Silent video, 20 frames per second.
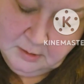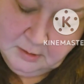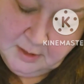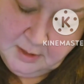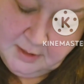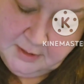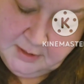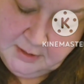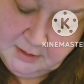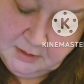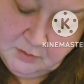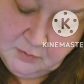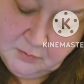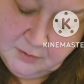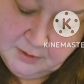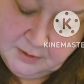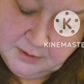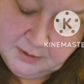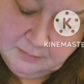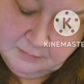I need to
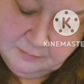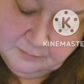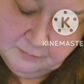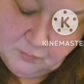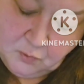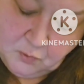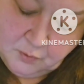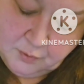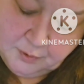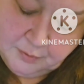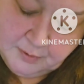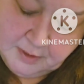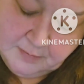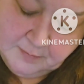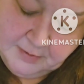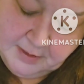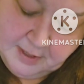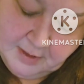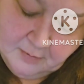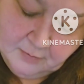quit ordering
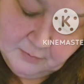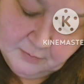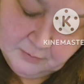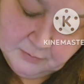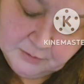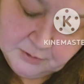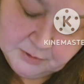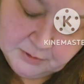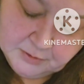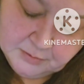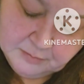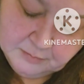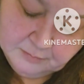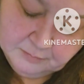powders.